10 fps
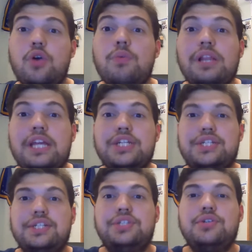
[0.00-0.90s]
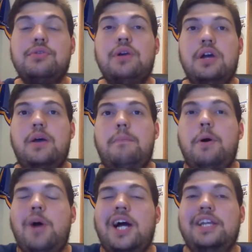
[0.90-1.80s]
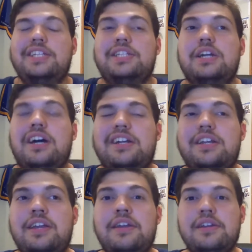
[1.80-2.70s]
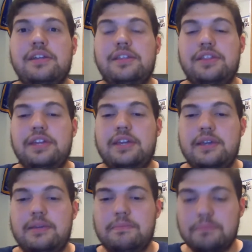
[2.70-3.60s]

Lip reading: relation to Mohandas Gandhi, the